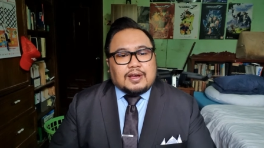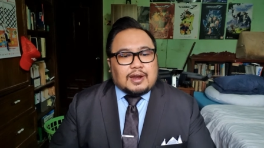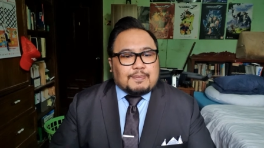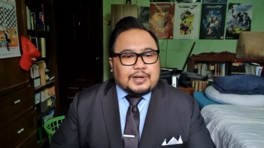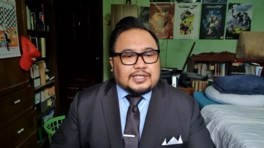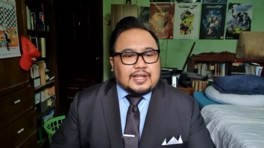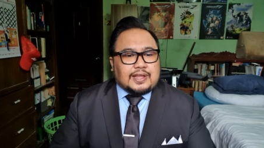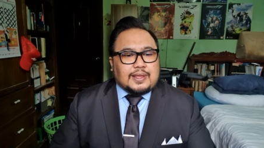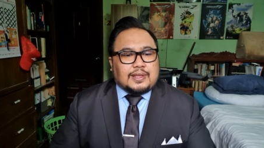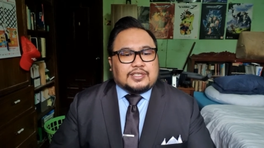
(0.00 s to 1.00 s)

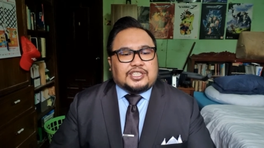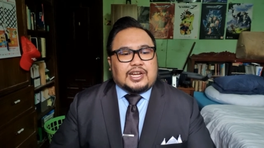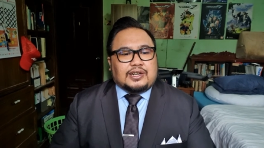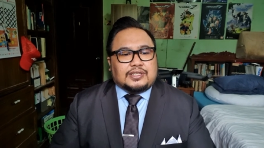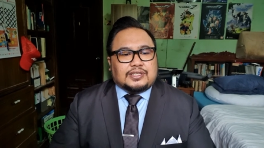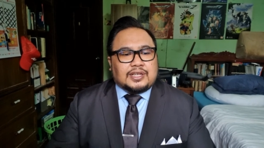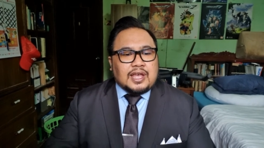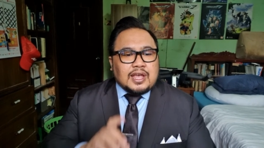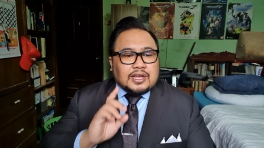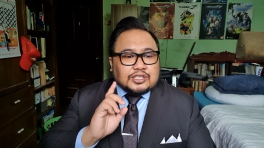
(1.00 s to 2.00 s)
representing the shares,
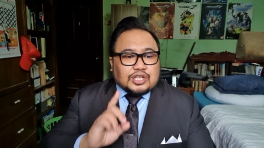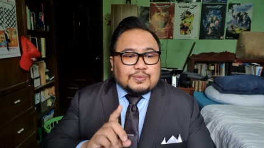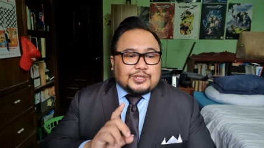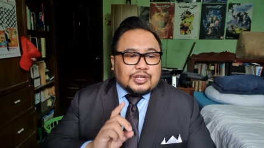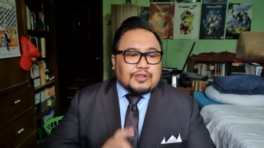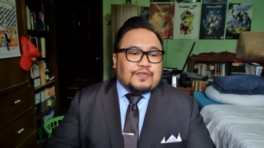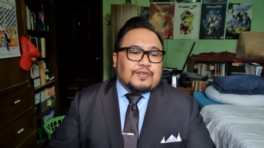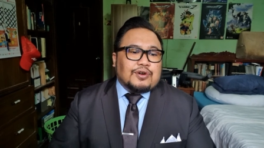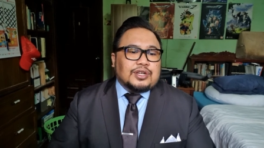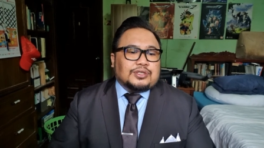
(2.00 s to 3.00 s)
subject of
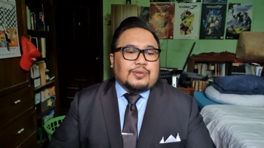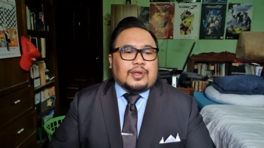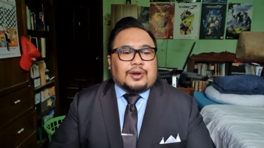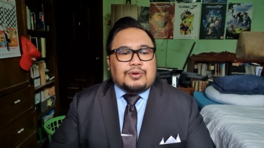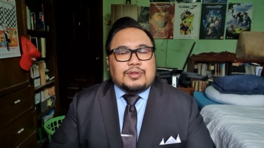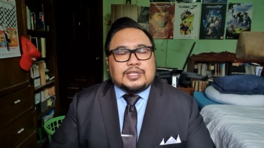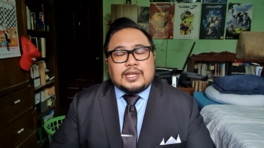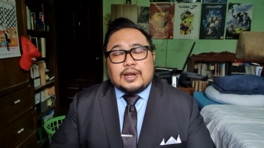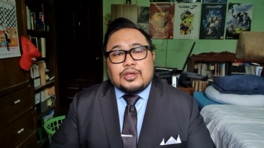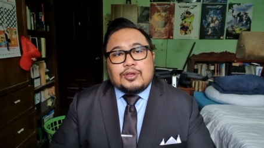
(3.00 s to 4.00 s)
course to the rules
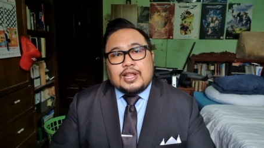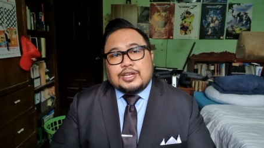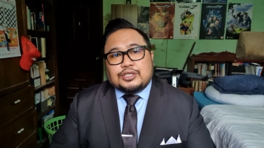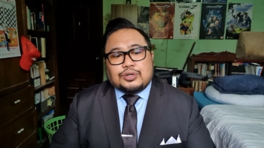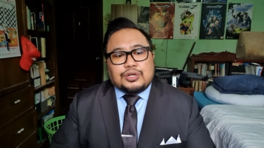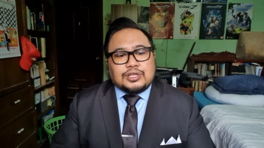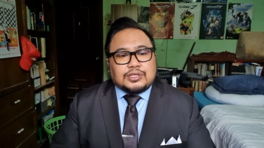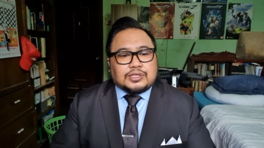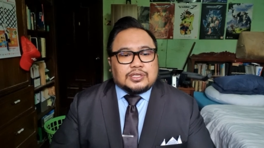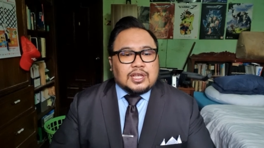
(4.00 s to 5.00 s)
and
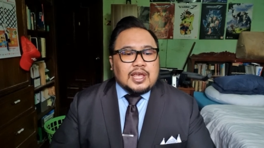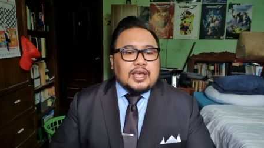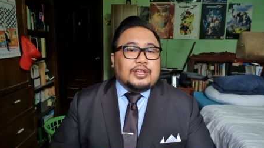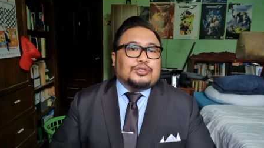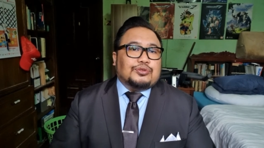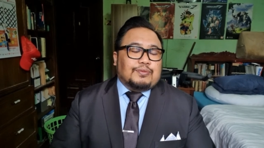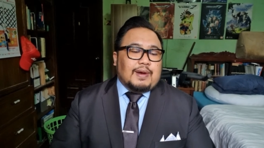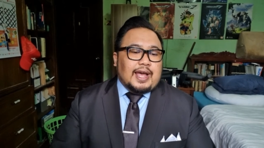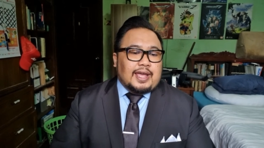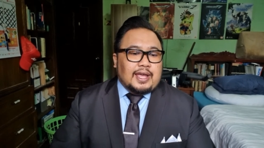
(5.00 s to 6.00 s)
regulations issued
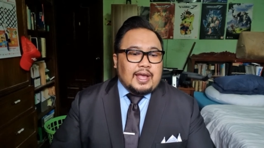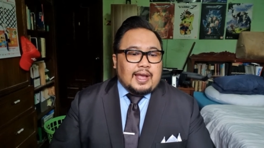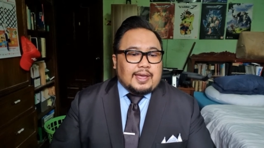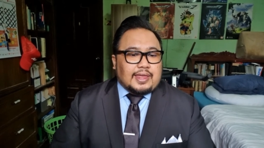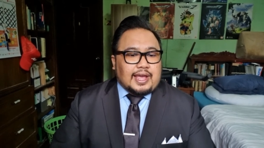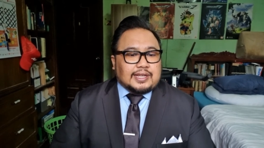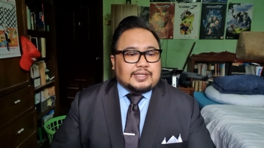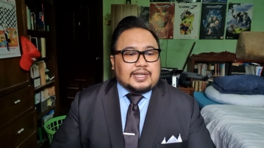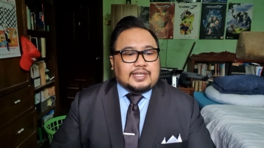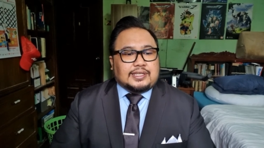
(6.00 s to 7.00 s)
by the
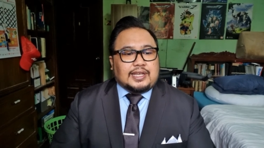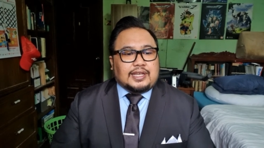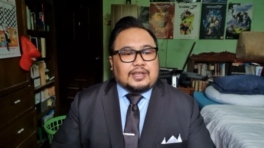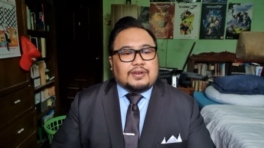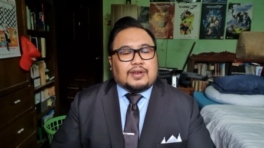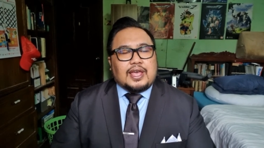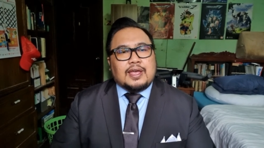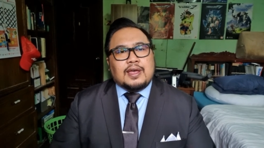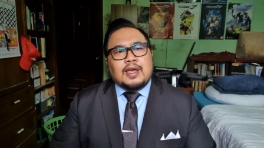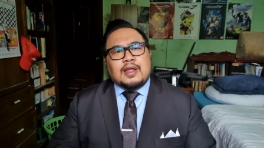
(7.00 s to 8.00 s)
SEC. Okay?
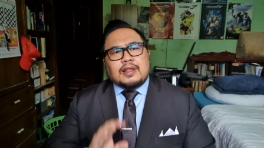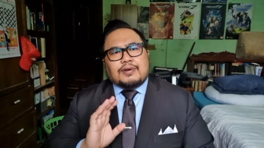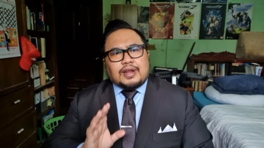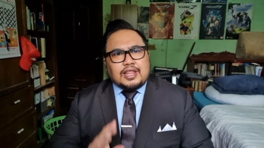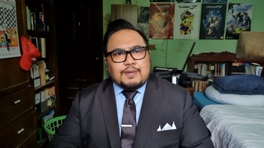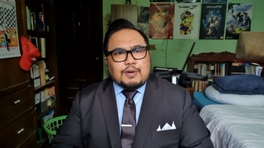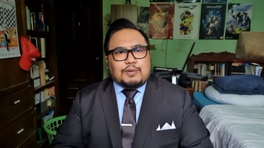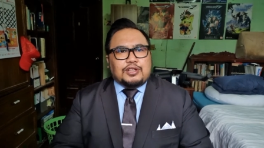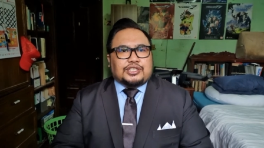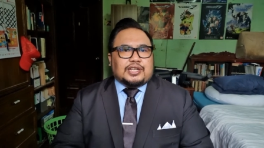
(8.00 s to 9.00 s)
Now,
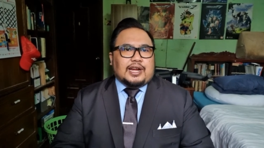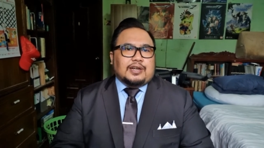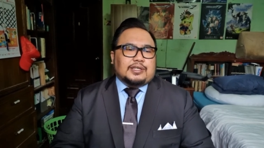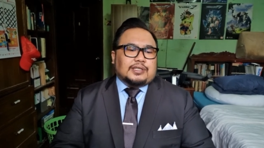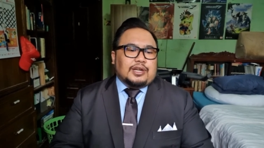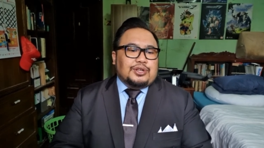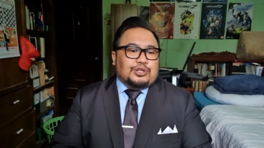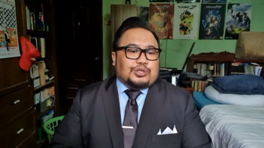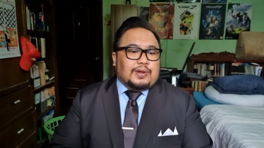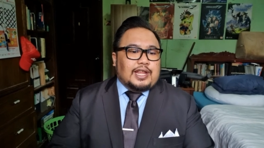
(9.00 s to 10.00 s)
redeemable shares are
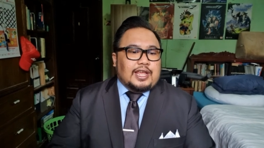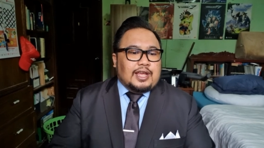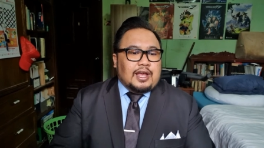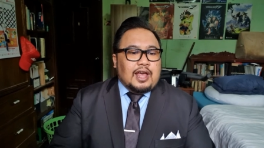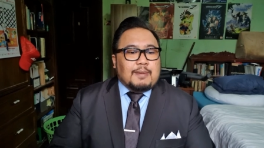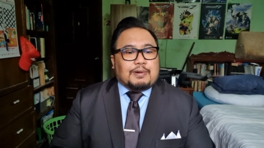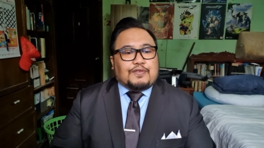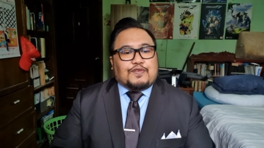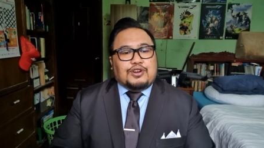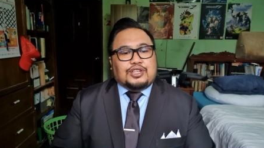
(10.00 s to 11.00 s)
usually
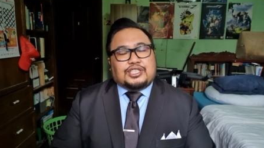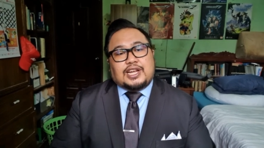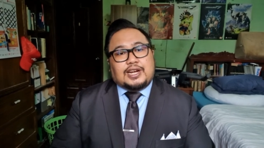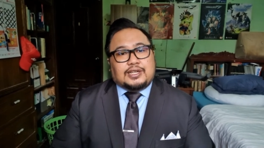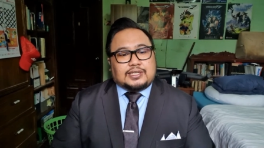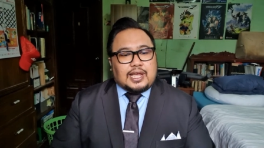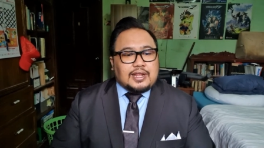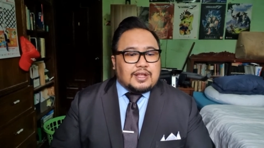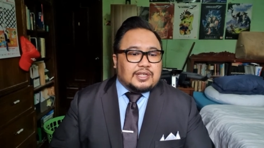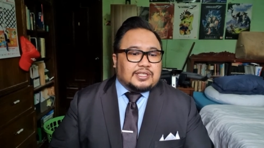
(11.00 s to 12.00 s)
preferred shares,
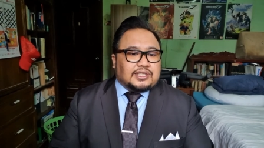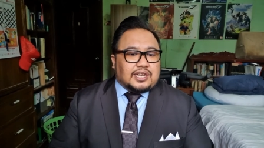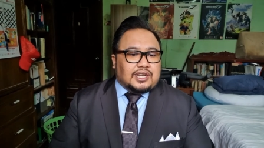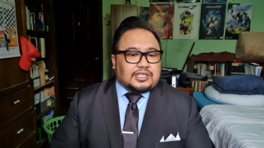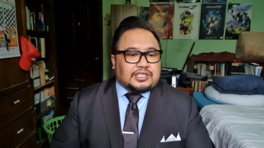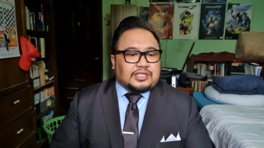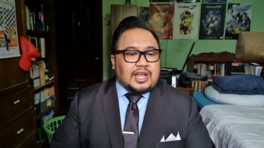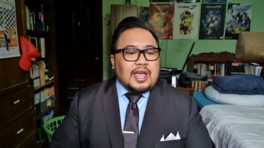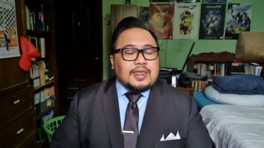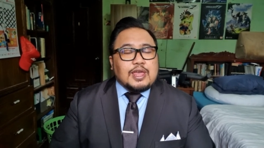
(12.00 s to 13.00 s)
and as such,
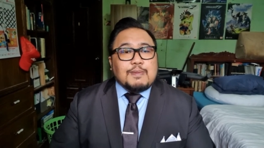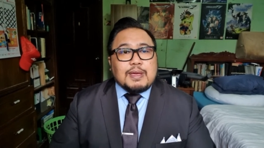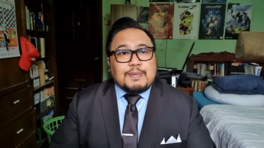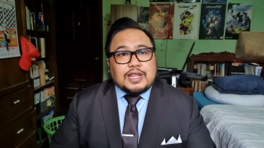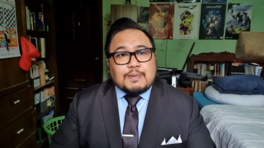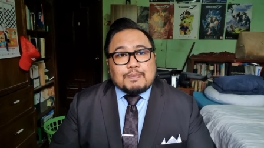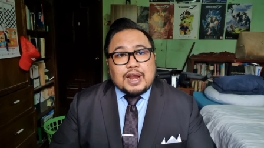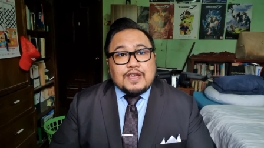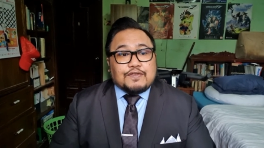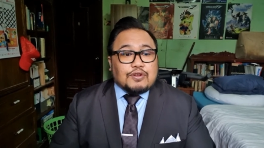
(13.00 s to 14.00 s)
they may be
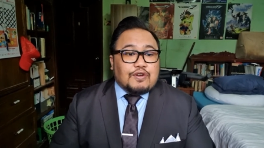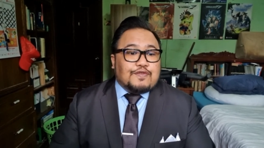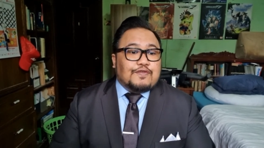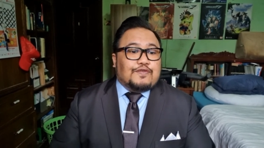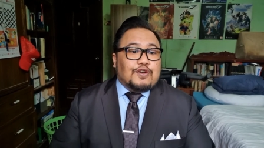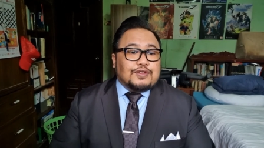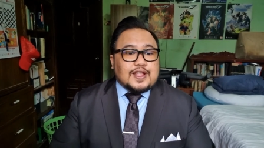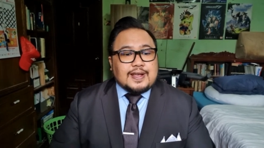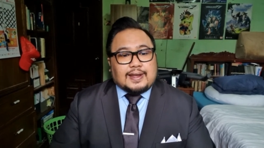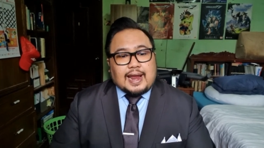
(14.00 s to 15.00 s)
deprived of
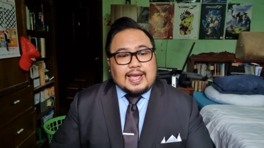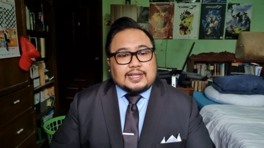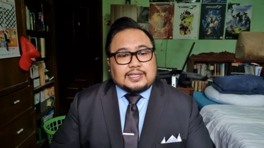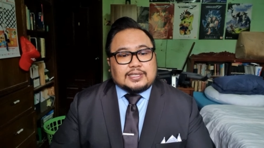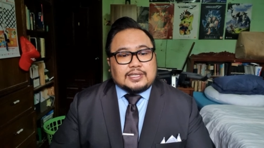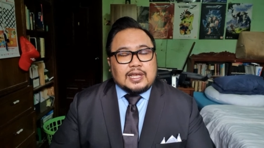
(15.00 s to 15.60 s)
voting rights,